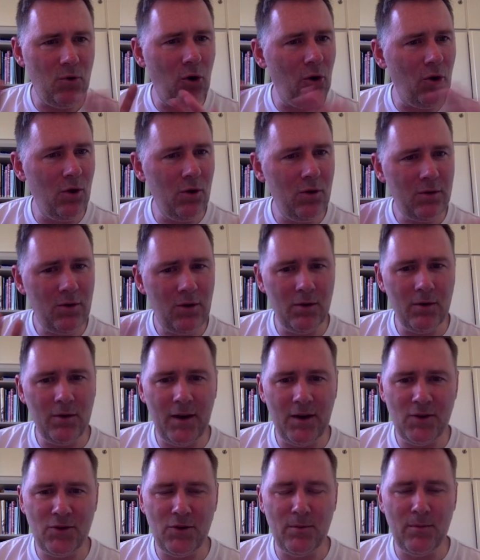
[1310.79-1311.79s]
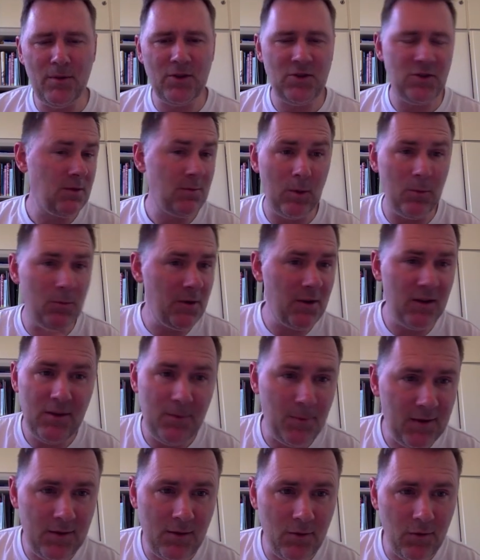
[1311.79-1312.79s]
all collocation measures, but we can
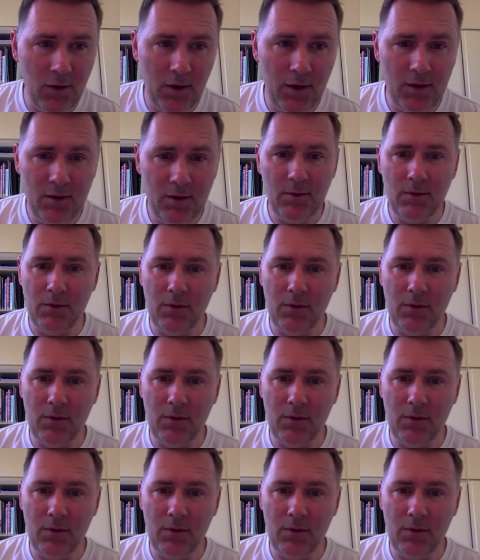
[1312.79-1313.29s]
specify it.